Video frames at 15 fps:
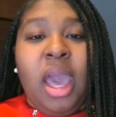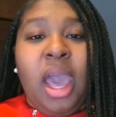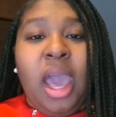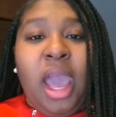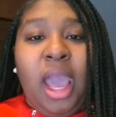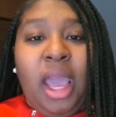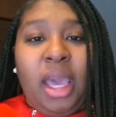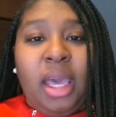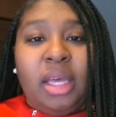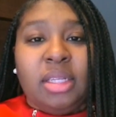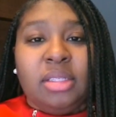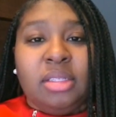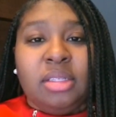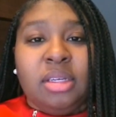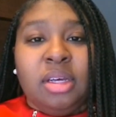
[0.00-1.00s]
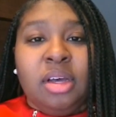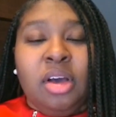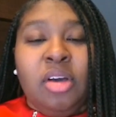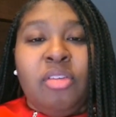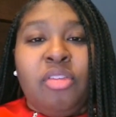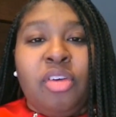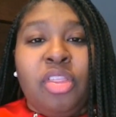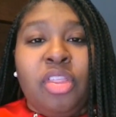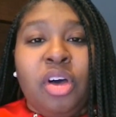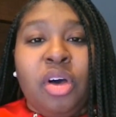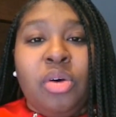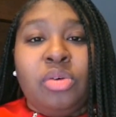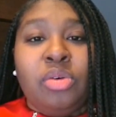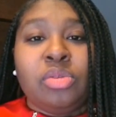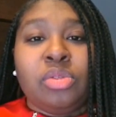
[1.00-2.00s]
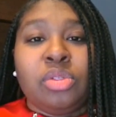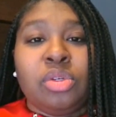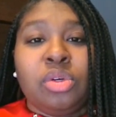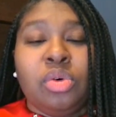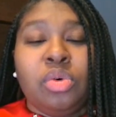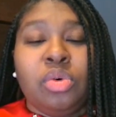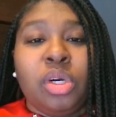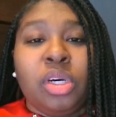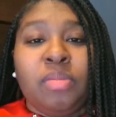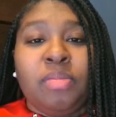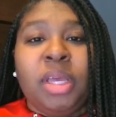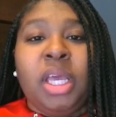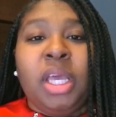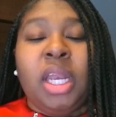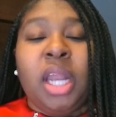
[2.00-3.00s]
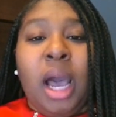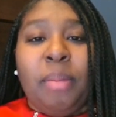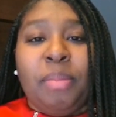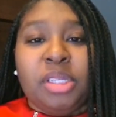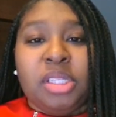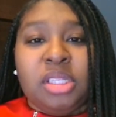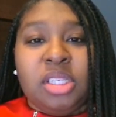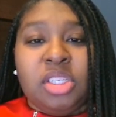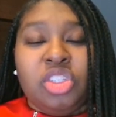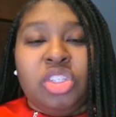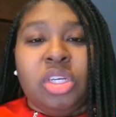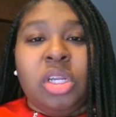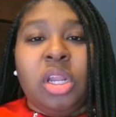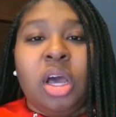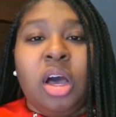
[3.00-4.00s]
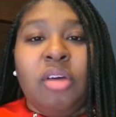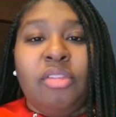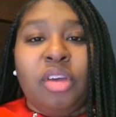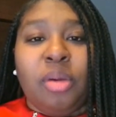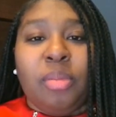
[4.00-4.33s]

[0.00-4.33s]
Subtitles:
and for those who could be in opposition of your